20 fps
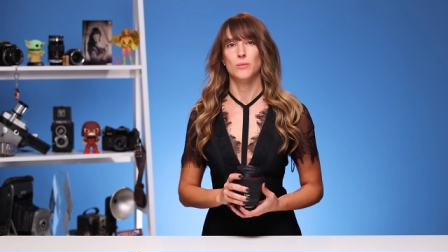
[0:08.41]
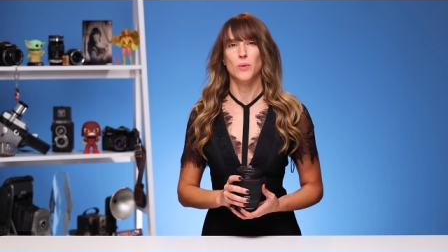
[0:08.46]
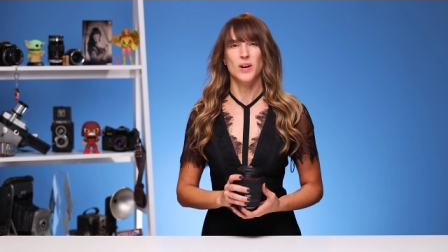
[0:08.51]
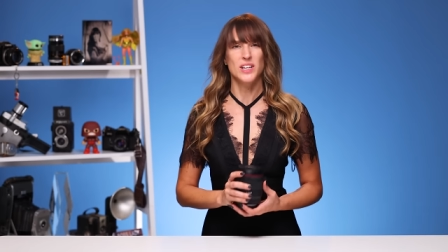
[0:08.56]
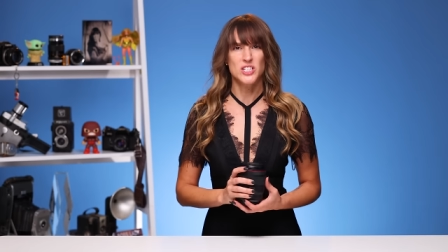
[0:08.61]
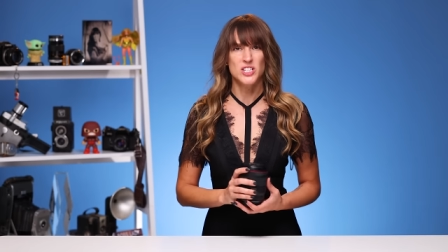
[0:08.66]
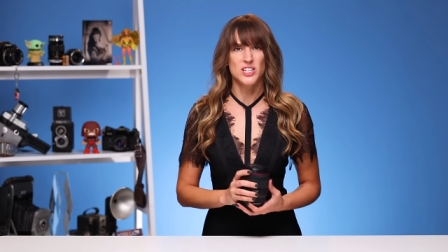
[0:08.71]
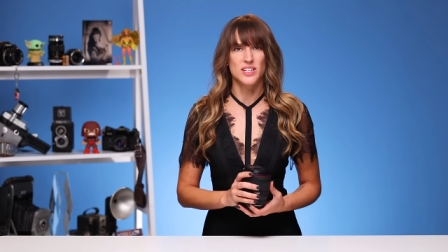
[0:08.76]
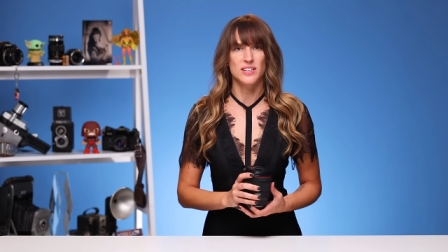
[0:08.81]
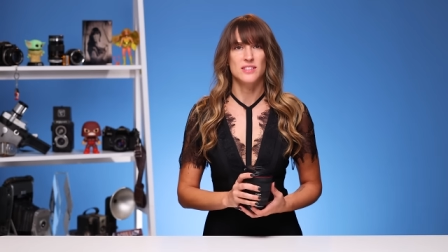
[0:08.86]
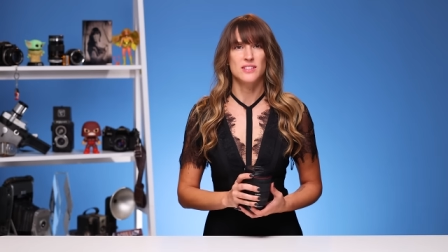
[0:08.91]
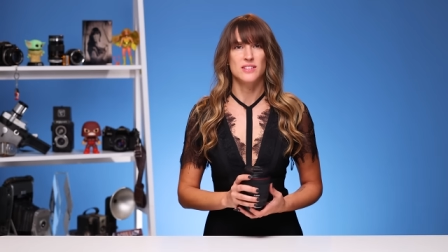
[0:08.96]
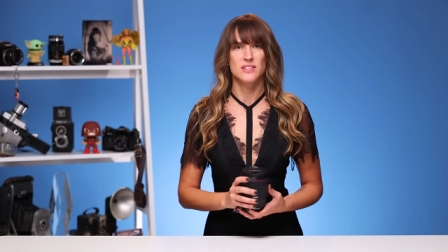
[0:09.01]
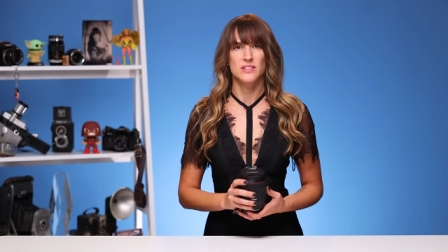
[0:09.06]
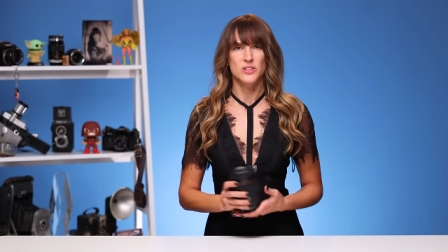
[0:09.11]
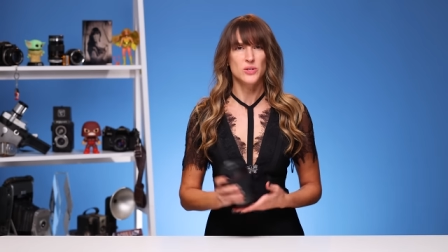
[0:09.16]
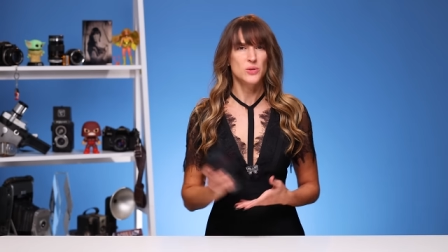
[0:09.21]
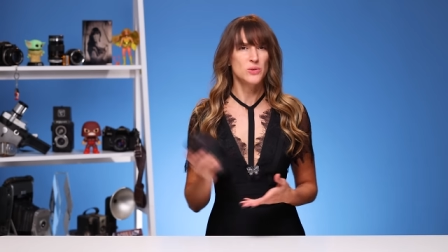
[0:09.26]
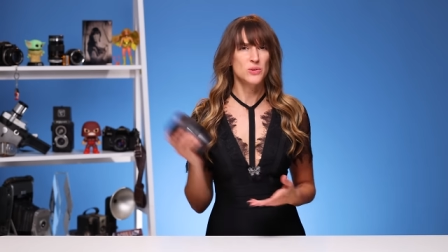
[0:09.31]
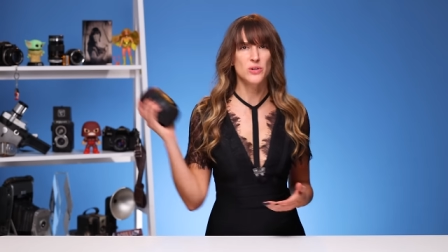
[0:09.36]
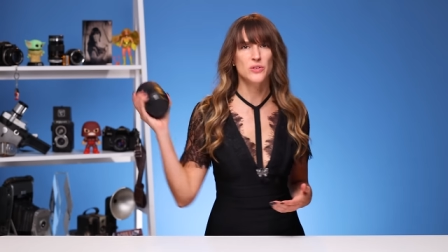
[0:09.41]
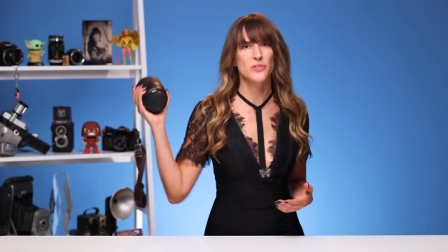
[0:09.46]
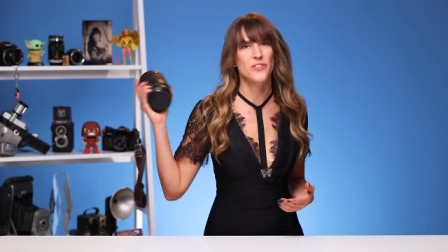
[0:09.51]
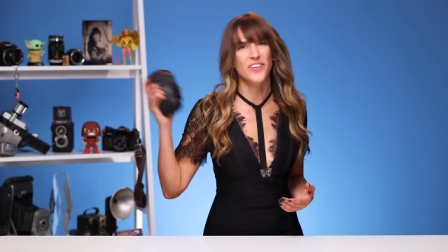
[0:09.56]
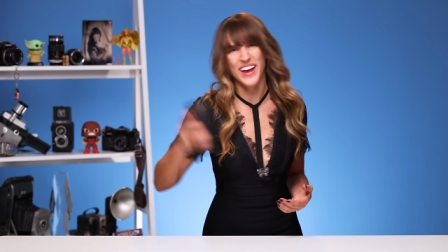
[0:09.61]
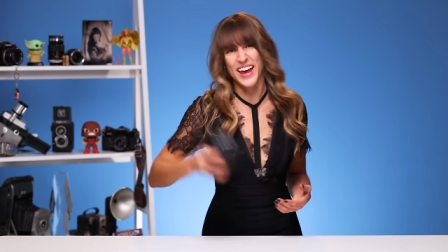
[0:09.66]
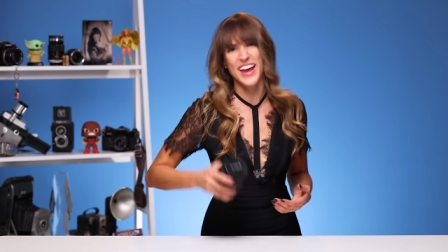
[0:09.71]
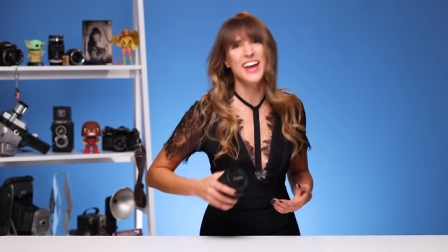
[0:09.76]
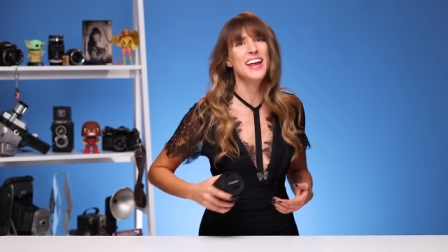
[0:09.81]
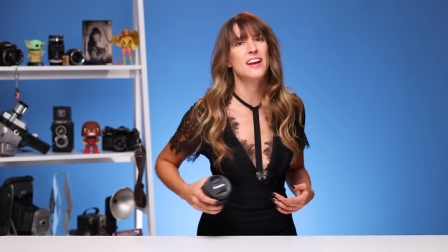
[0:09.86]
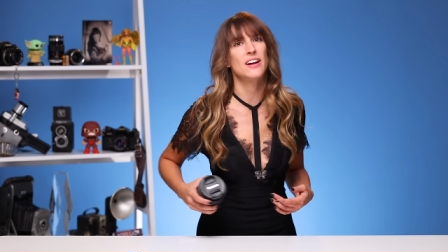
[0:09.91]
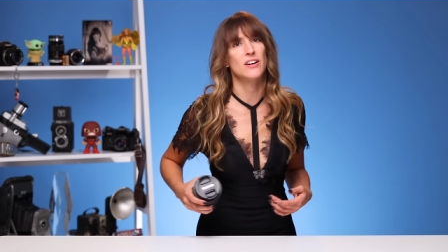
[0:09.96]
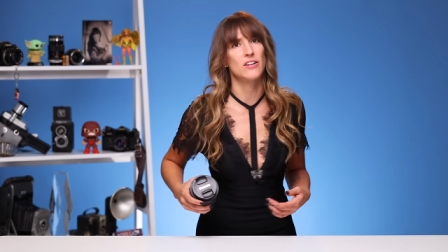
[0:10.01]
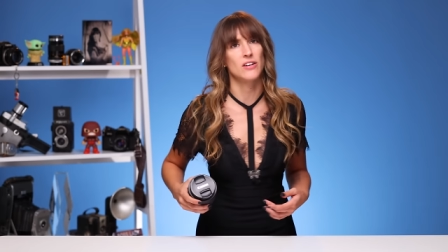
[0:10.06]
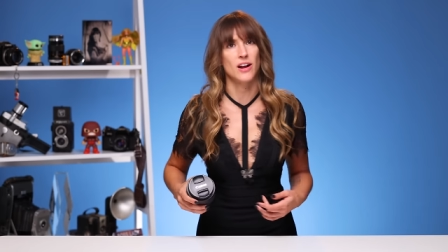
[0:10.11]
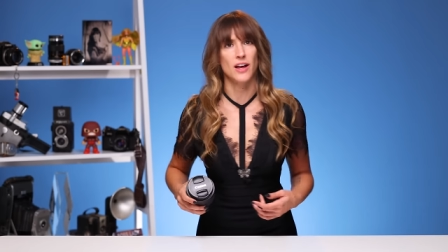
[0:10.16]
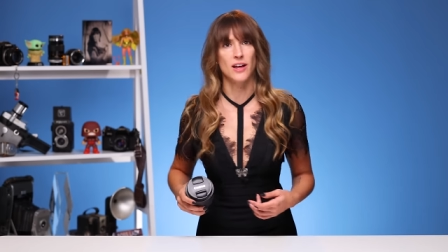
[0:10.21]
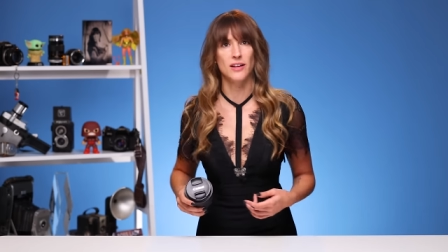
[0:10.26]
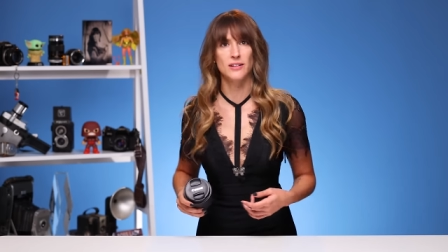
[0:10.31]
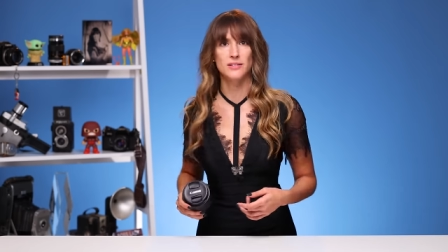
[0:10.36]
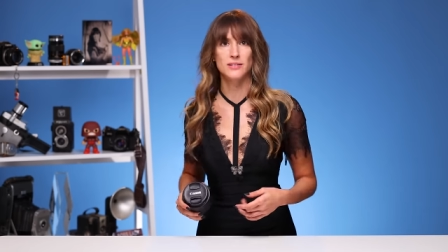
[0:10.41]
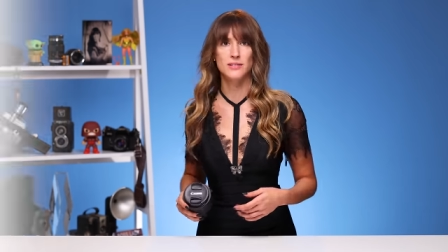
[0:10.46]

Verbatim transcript: Watch this. You don't know if I hate it or not.